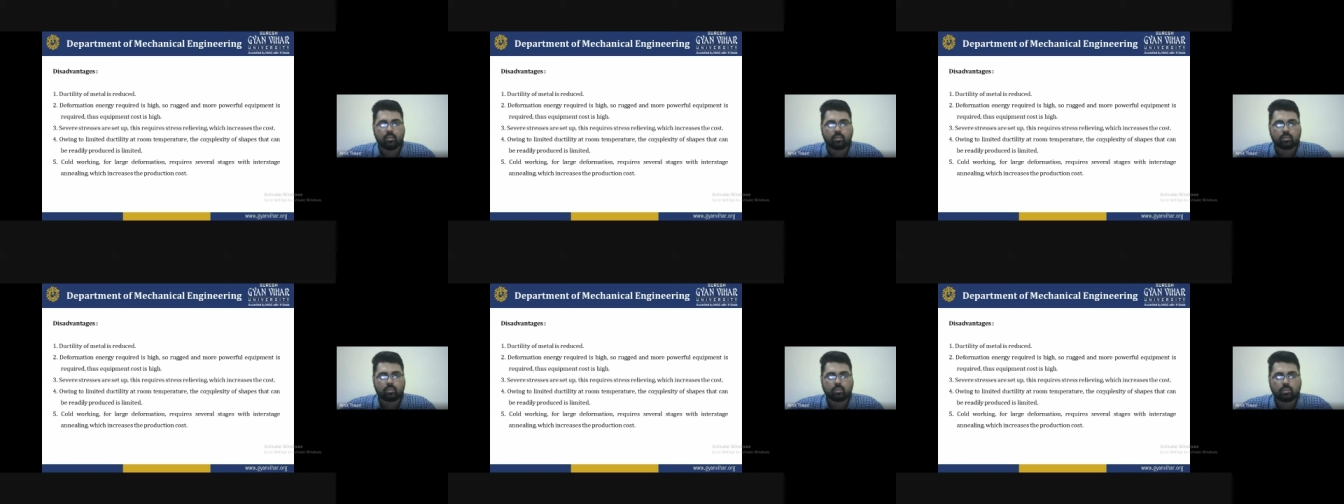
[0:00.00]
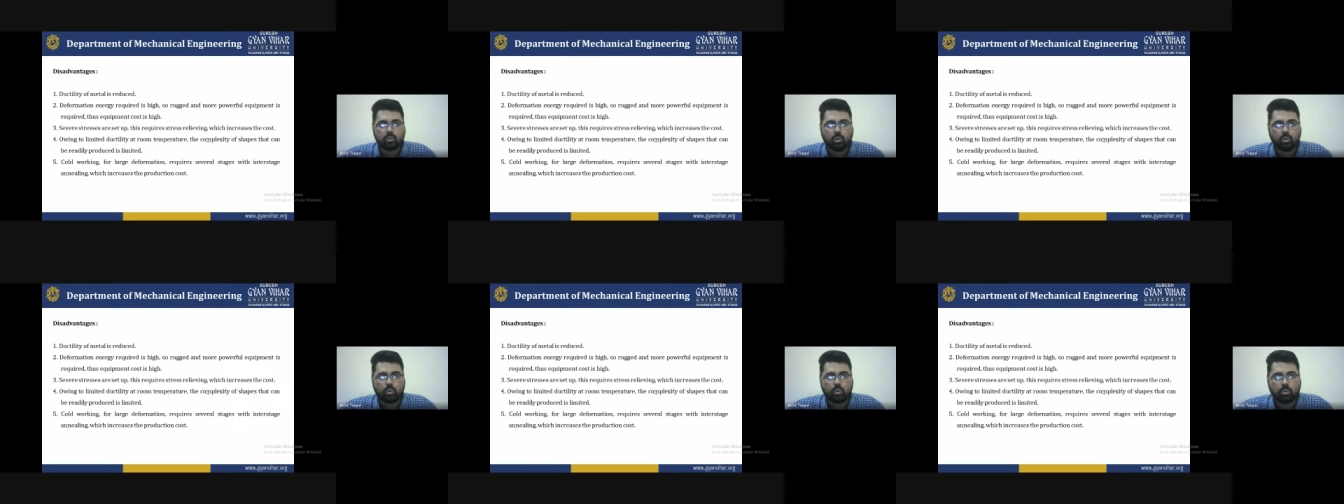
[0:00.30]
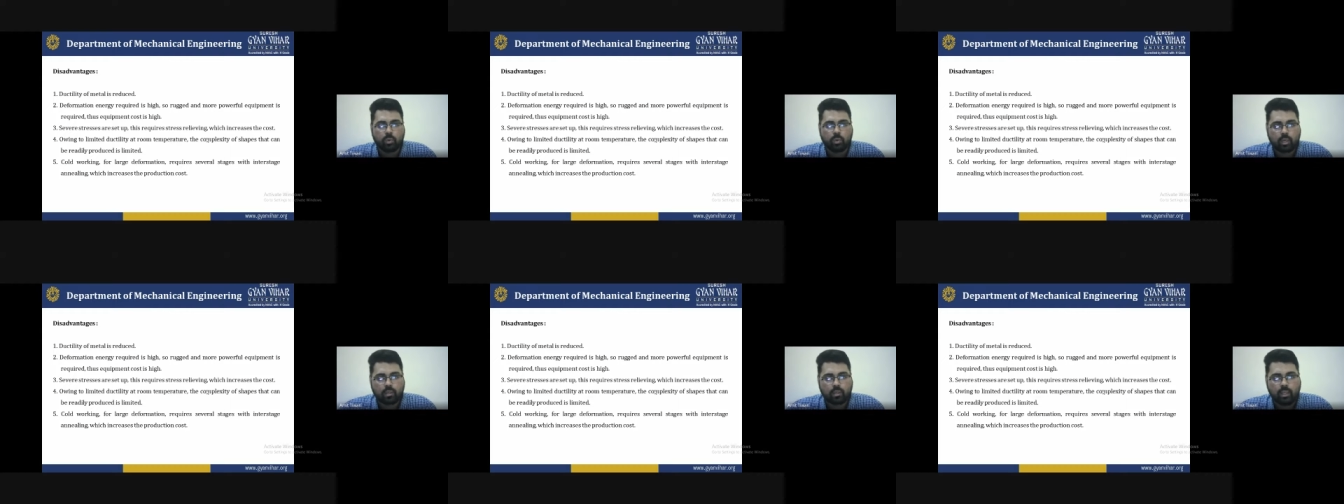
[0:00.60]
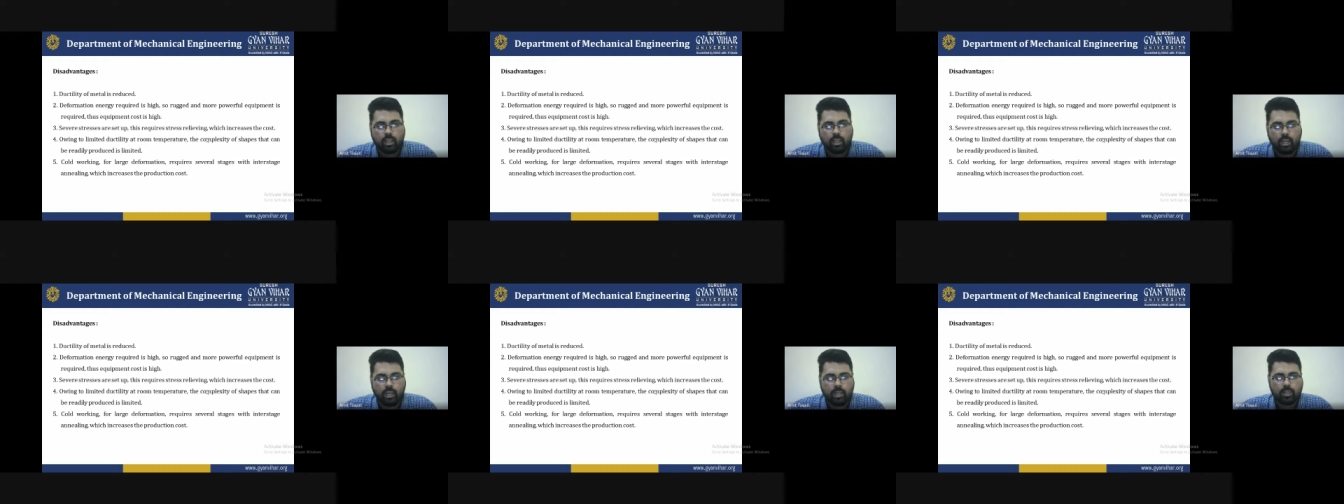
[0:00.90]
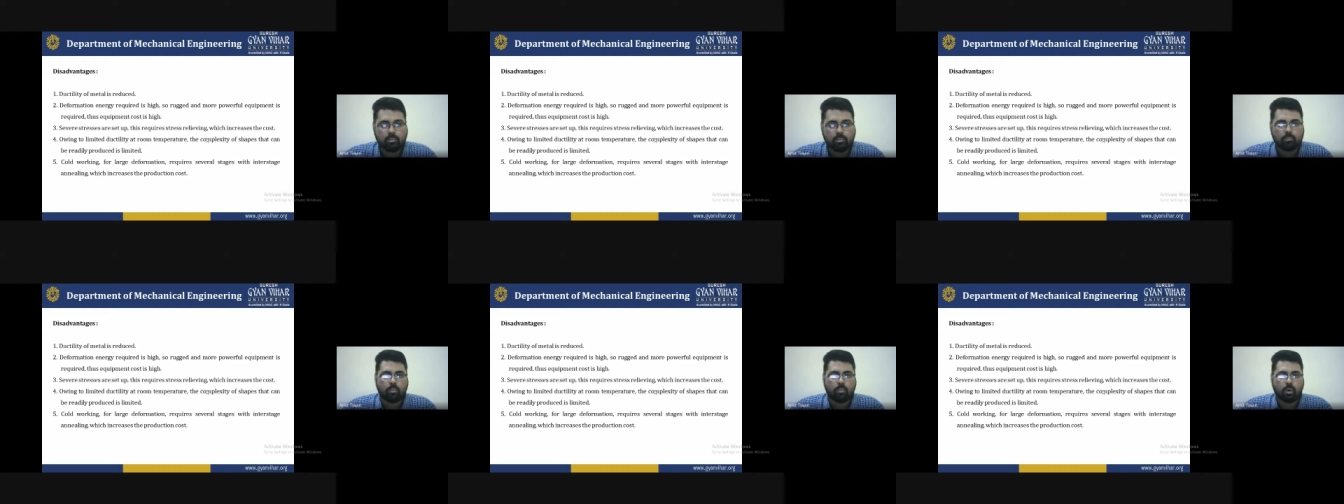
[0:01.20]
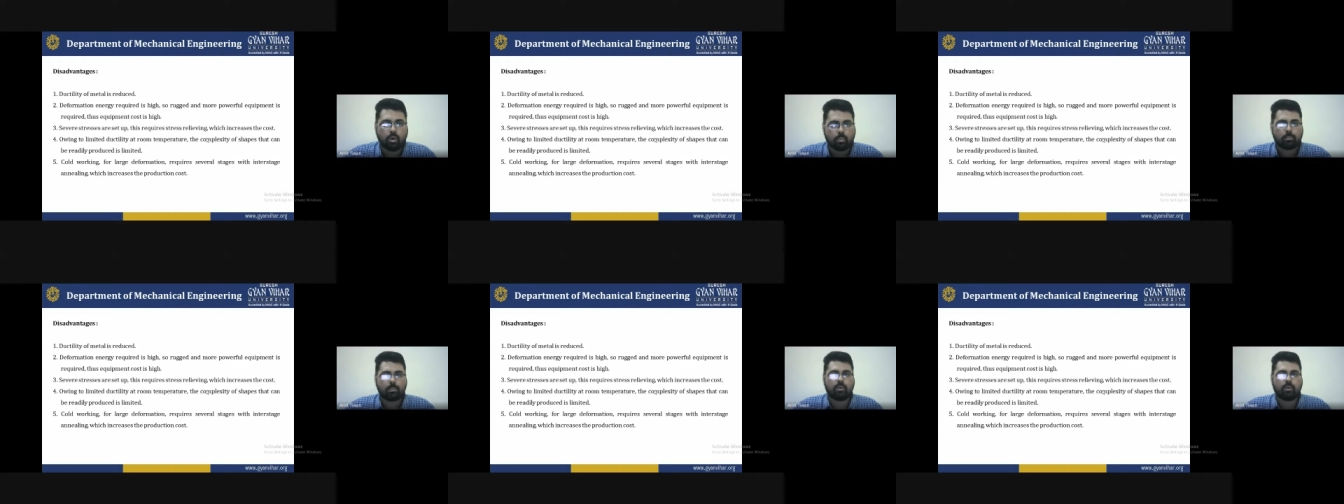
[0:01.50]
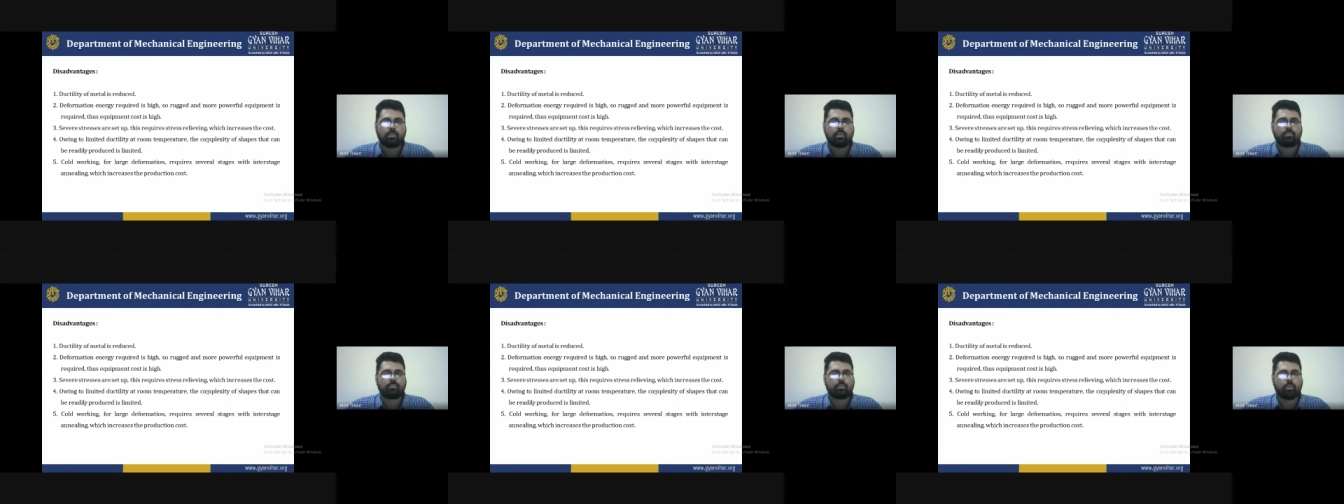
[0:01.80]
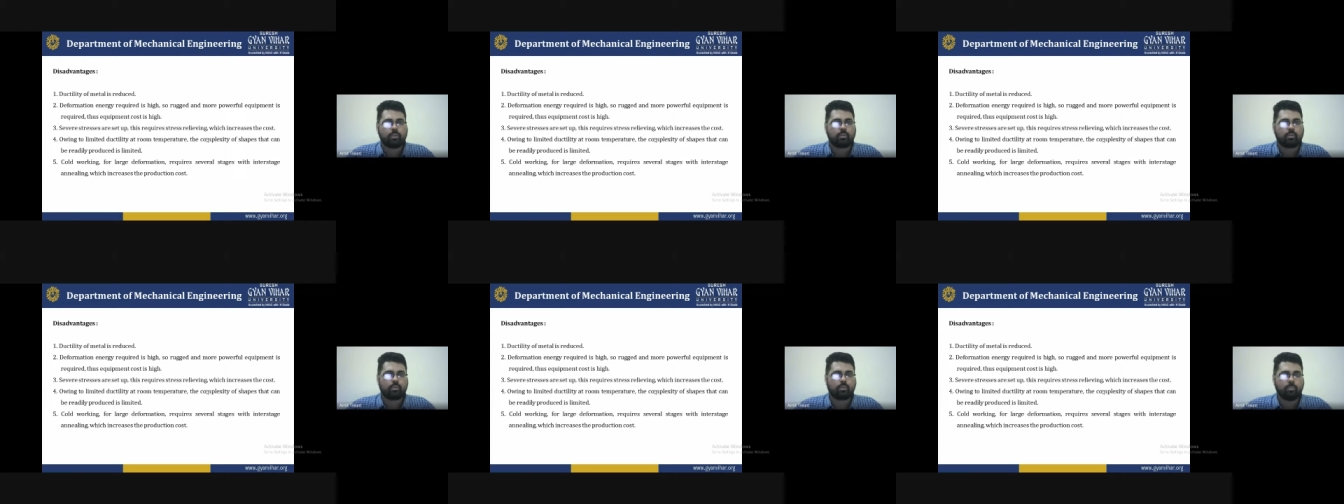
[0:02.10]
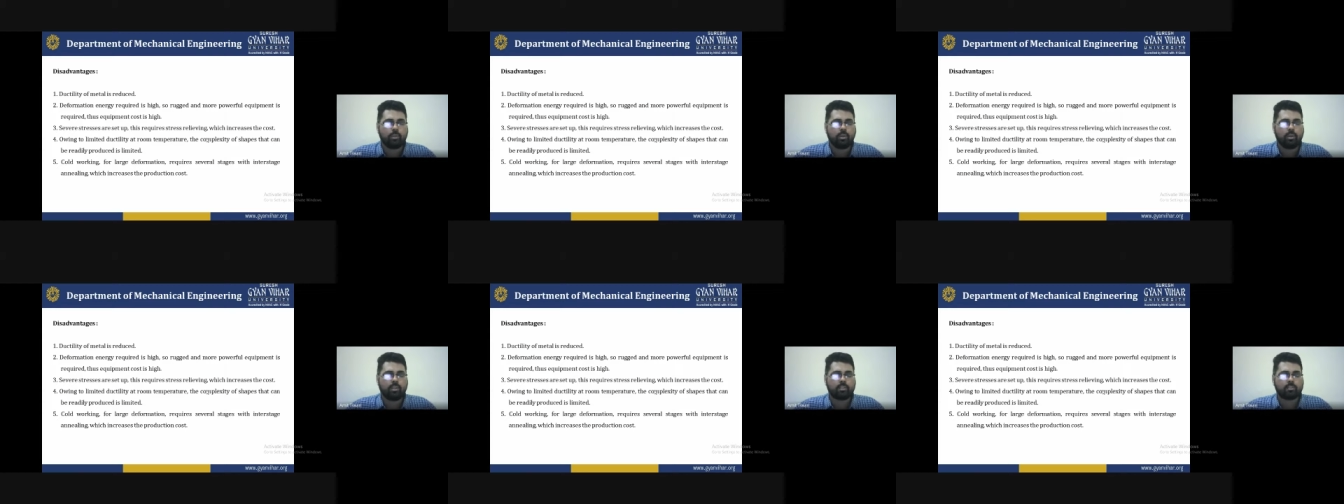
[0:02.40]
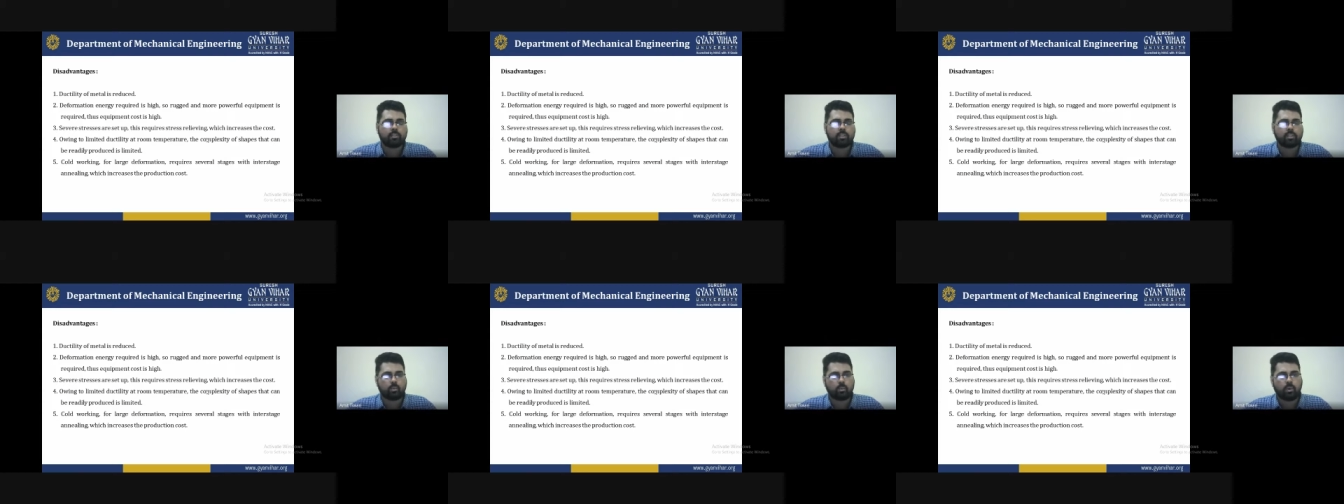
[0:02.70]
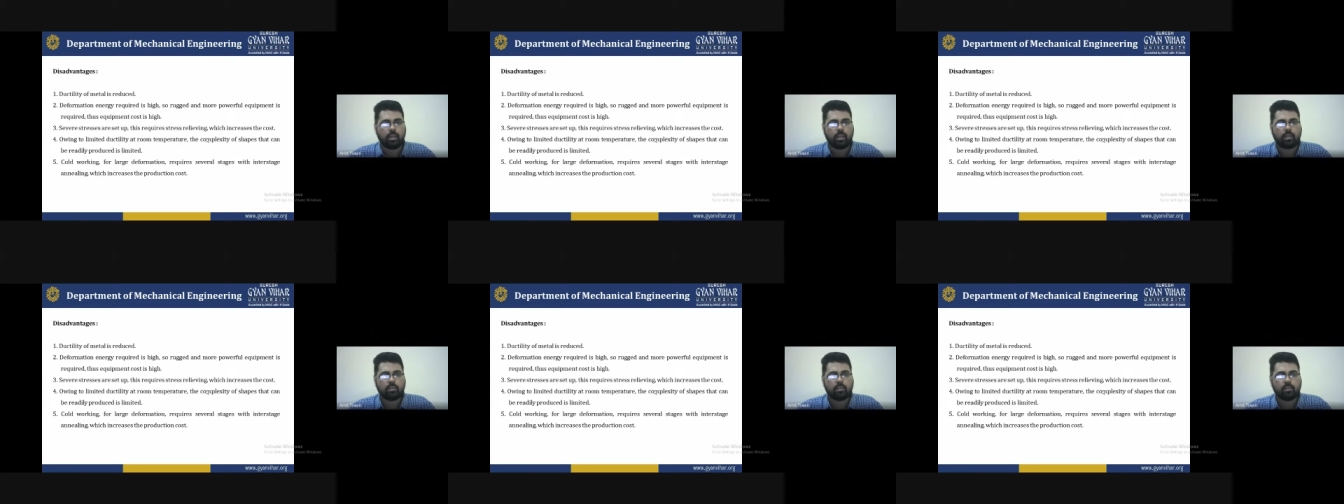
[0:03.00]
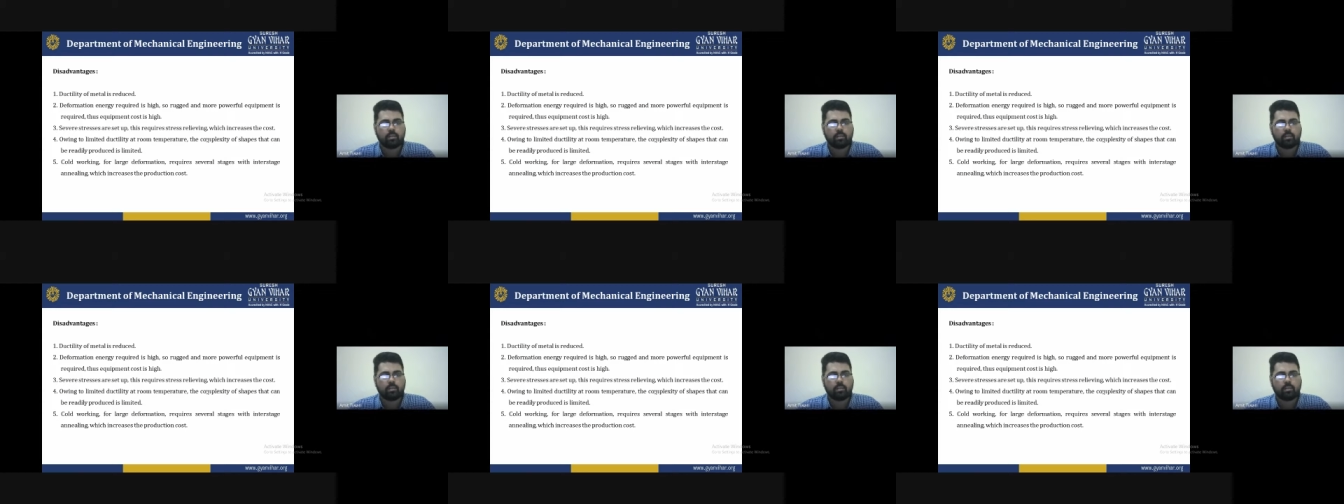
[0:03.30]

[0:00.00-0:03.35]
so rugged and more powerful equipment is required.